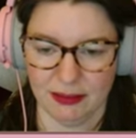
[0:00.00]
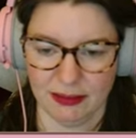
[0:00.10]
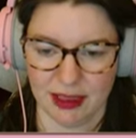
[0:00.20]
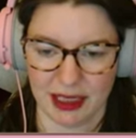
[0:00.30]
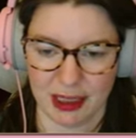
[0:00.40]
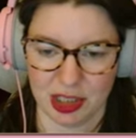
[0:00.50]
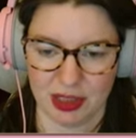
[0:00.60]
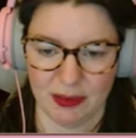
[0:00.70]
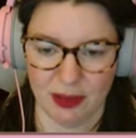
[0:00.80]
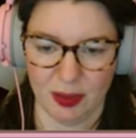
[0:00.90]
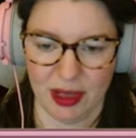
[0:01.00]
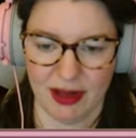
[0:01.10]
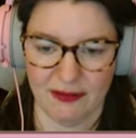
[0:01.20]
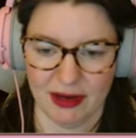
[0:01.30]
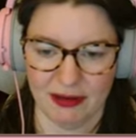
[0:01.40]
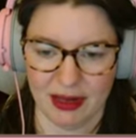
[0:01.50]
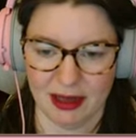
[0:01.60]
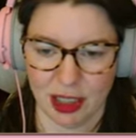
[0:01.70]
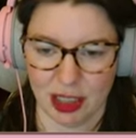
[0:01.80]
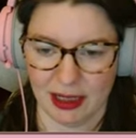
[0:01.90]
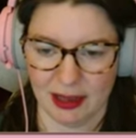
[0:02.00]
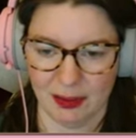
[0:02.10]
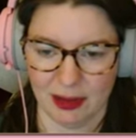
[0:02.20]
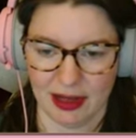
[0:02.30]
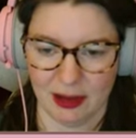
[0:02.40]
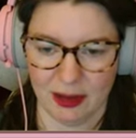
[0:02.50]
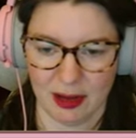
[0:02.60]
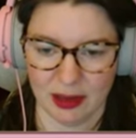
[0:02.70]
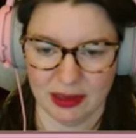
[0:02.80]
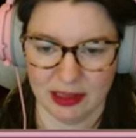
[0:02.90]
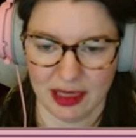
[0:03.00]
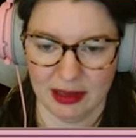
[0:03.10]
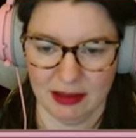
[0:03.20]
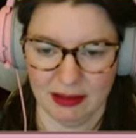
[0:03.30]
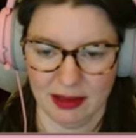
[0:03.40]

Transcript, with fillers: occasionally, but we are very girly, I will say.